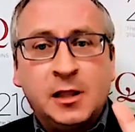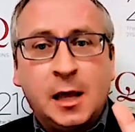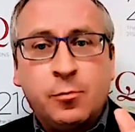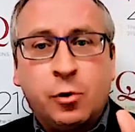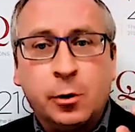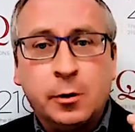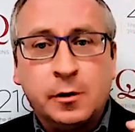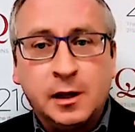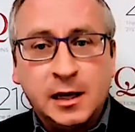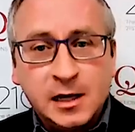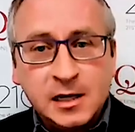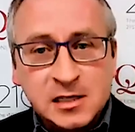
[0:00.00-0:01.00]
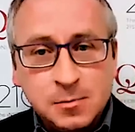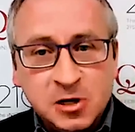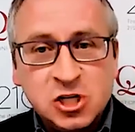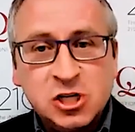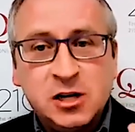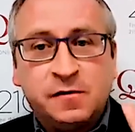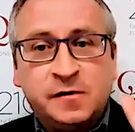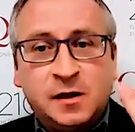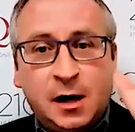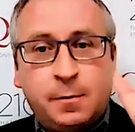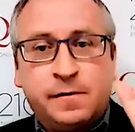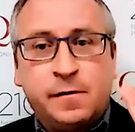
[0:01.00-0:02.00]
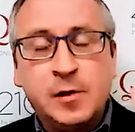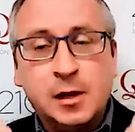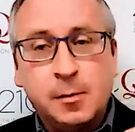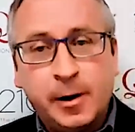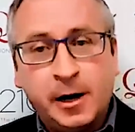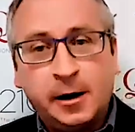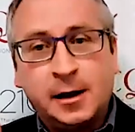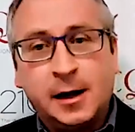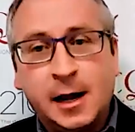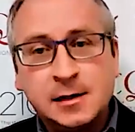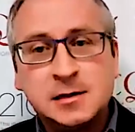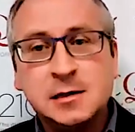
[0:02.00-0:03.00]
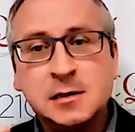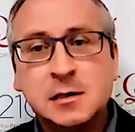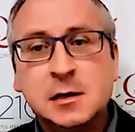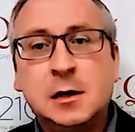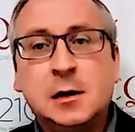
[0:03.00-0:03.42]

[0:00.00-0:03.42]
that border thinking needs to be shifted up from the American axis